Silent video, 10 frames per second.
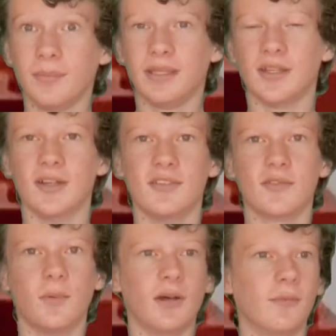because,
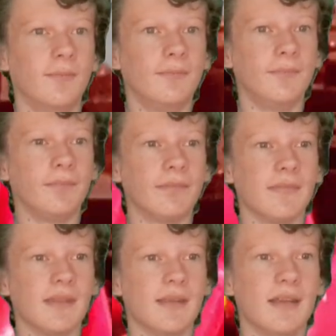well,
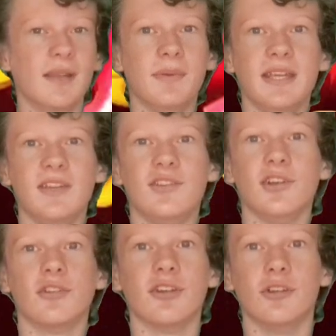it'd be easier
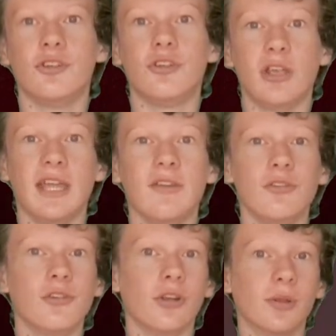to
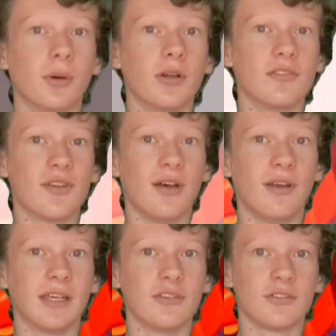change all the parts out,
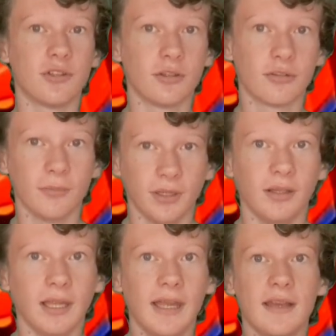like it starts from the
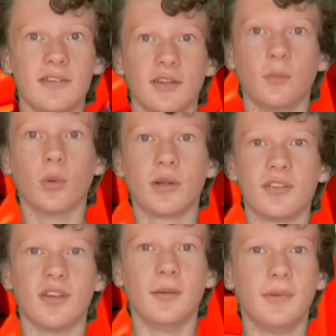legs and works
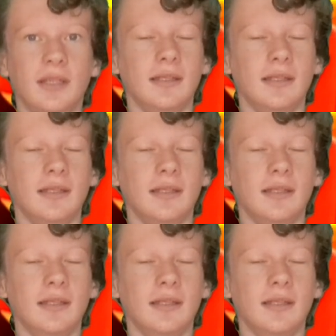up,